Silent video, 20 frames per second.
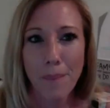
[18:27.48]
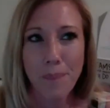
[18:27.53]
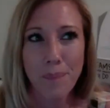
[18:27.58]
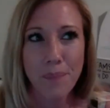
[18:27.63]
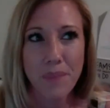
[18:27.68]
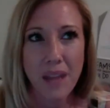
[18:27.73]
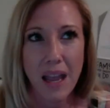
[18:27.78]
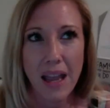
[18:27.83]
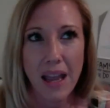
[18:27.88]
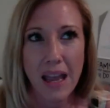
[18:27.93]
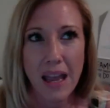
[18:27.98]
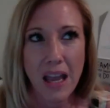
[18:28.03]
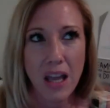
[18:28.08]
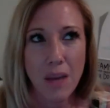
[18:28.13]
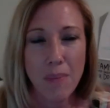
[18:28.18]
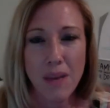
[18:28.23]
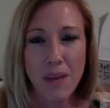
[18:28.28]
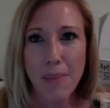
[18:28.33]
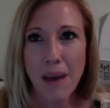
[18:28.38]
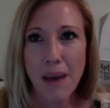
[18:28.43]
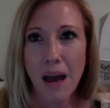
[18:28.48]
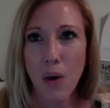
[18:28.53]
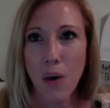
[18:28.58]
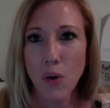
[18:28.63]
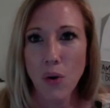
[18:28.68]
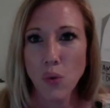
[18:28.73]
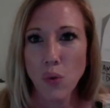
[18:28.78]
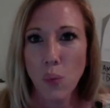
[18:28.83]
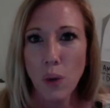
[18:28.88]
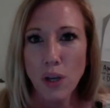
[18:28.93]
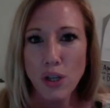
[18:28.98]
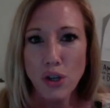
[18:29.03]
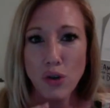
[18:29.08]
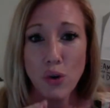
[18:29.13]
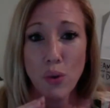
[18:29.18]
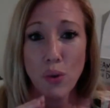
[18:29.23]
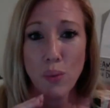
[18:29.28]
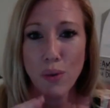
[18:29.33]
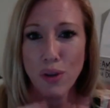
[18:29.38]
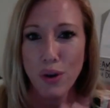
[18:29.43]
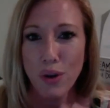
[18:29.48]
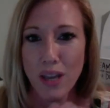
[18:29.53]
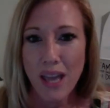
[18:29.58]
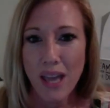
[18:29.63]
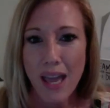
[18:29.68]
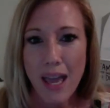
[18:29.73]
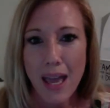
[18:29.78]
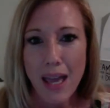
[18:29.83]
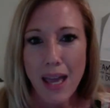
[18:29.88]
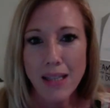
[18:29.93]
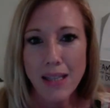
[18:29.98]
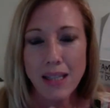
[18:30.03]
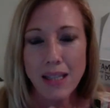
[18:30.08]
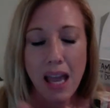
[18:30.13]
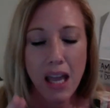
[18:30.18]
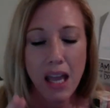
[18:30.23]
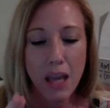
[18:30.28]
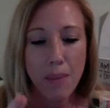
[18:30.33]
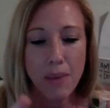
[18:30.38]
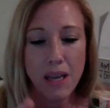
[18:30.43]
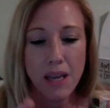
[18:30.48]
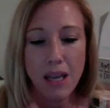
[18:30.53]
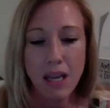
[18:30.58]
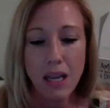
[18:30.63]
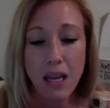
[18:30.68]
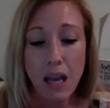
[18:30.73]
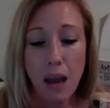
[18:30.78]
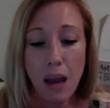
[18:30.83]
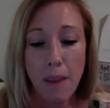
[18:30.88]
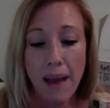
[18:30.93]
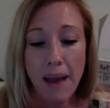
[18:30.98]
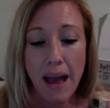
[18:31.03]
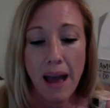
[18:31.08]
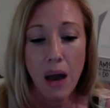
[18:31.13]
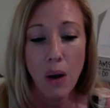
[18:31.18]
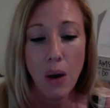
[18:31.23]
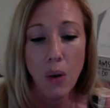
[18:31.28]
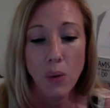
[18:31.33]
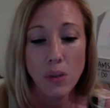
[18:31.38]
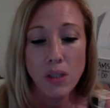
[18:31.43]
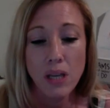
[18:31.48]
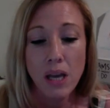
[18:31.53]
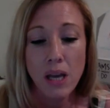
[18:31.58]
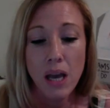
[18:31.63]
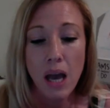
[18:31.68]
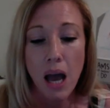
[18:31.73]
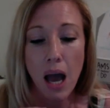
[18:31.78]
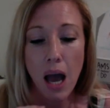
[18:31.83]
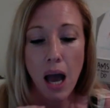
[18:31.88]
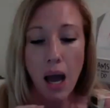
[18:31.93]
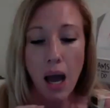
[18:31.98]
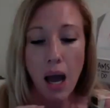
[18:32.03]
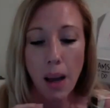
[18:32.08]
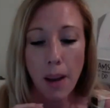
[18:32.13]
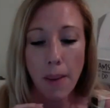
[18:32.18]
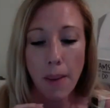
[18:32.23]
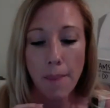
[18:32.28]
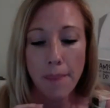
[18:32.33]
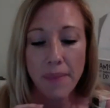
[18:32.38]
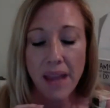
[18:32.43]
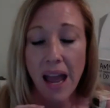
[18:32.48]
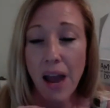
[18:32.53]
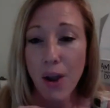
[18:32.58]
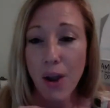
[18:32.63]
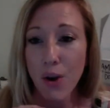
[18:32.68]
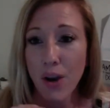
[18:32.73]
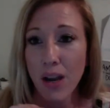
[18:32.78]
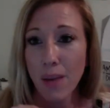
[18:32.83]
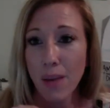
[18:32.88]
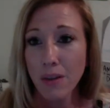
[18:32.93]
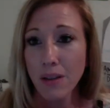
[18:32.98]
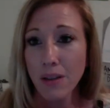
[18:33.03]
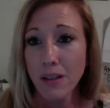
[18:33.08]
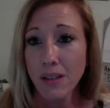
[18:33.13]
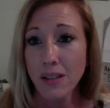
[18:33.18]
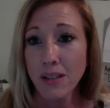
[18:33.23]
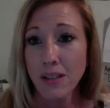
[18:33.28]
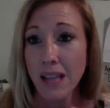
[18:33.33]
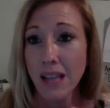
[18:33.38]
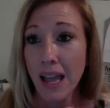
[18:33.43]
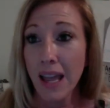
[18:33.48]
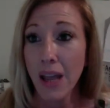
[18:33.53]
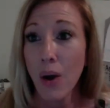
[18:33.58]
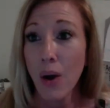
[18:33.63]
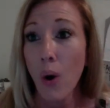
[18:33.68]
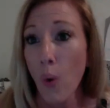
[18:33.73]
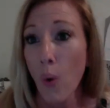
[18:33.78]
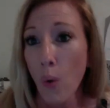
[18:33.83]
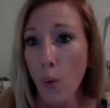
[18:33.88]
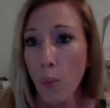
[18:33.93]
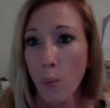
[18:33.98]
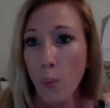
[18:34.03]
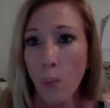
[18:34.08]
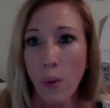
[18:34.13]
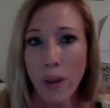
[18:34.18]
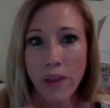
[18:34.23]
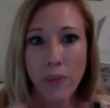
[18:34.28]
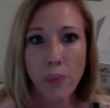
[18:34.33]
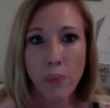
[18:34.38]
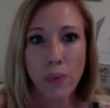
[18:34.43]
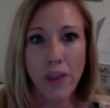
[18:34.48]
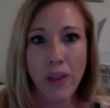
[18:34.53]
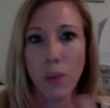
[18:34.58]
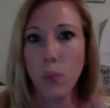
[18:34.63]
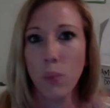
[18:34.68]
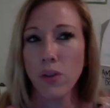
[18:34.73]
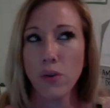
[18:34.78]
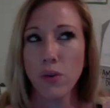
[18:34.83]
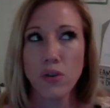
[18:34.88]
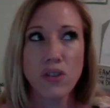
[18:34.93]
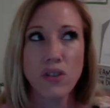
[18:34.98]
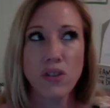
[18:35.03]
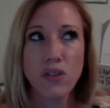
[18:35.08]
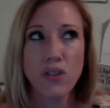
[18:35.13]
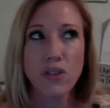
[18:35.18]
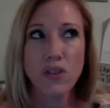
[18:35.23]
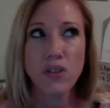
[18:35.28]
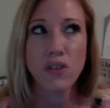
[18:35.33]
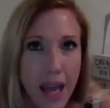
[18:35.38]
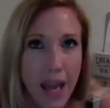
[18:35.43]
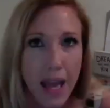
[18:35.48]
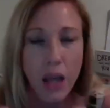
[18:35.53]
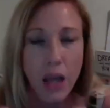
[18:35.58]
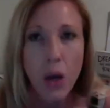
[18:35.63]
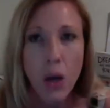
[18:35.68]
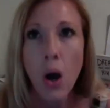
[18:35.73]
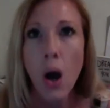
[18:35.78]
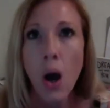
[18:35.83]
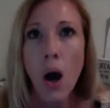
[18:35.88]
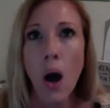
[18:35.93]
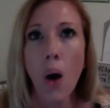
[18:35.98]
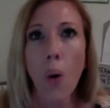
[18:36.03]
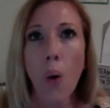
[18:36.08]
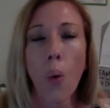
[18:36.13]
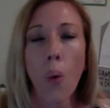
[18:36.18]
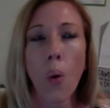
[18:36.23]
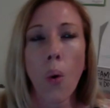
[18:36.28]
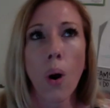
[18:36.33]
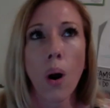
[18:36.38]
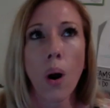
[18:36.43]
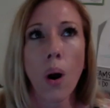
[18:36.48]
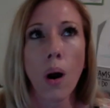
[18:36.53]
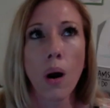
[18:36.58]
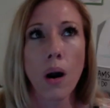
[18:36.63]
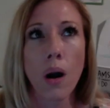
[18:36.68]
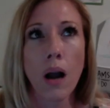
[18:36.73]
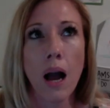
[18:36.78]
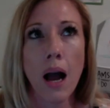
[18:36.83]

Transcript: It could be about what you're doing with your kids. It could be about how you're able to stay home with, like, when they're sick, or